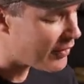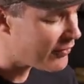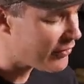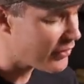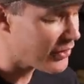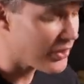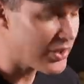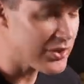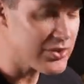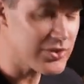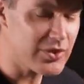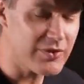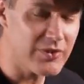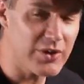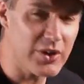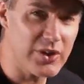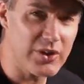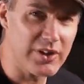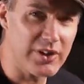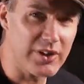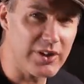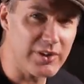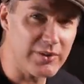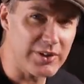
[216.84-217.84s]
for those of you
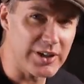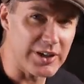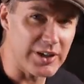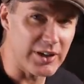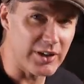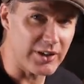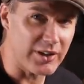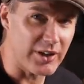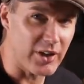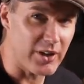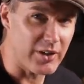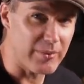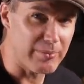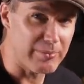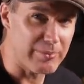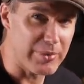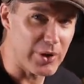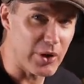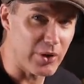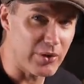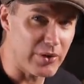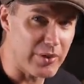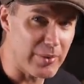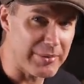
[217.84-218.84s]
that are, you know, going
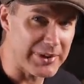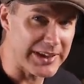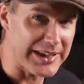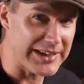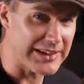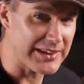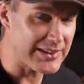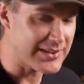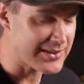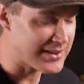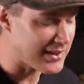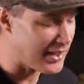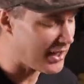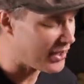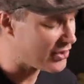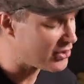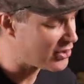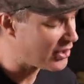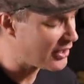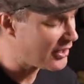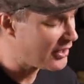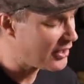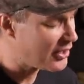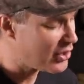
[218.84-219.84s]
beyond the beginner
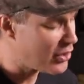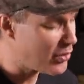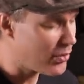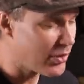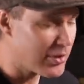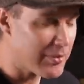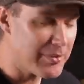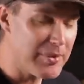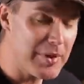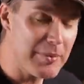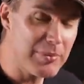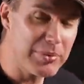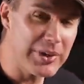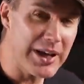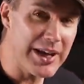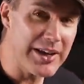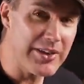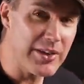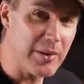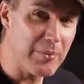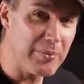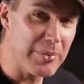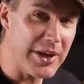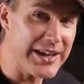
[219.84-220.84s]
stage, you want to be
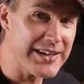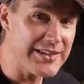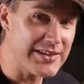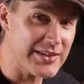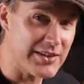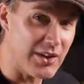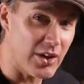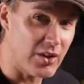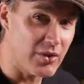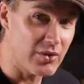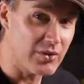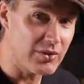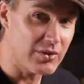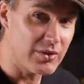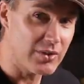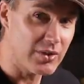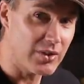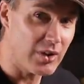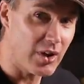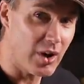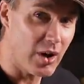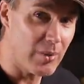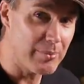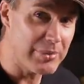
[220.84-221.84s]
playing the bass note
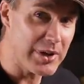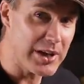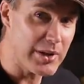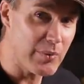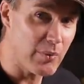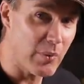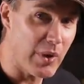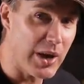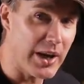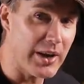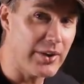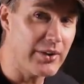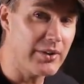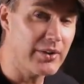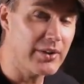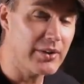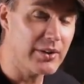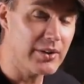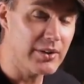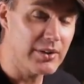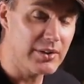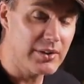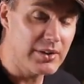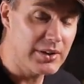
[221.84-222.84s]
on beat
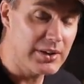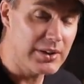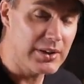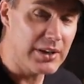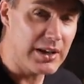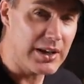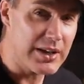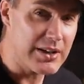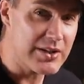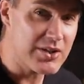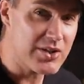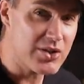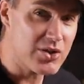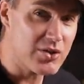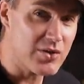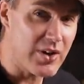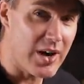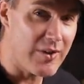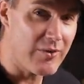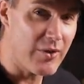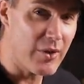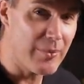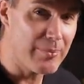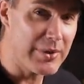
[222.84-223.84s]
one, a
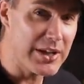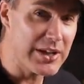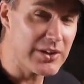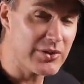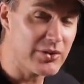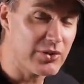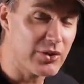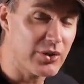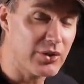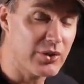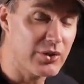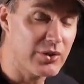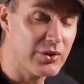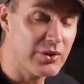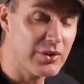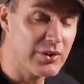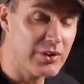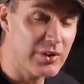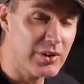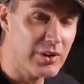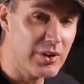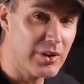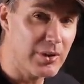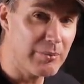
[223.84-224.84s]
strum on beat two,
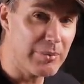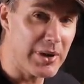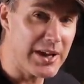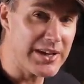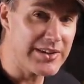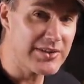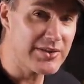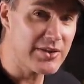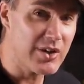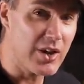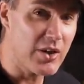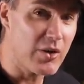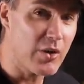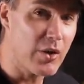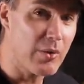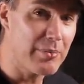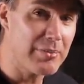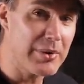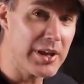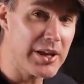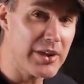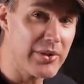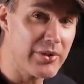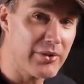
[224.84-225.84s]
bass note on
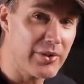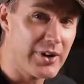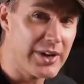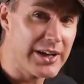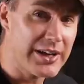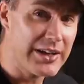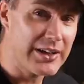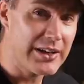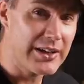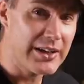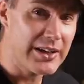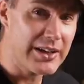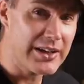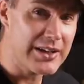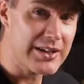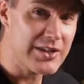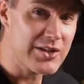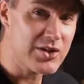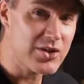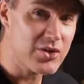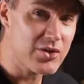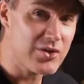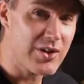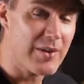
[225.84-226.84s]
beat three, and a
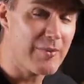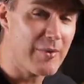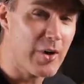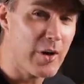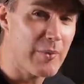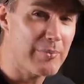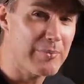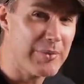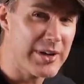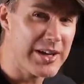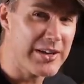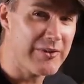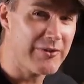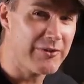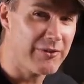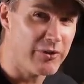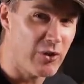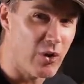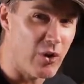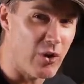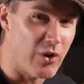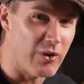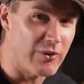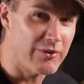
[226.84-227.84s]
strum on beat
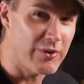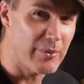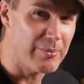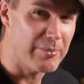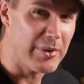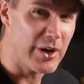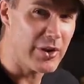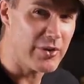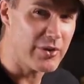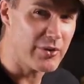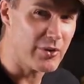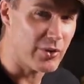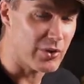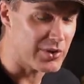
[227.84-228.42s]
four for both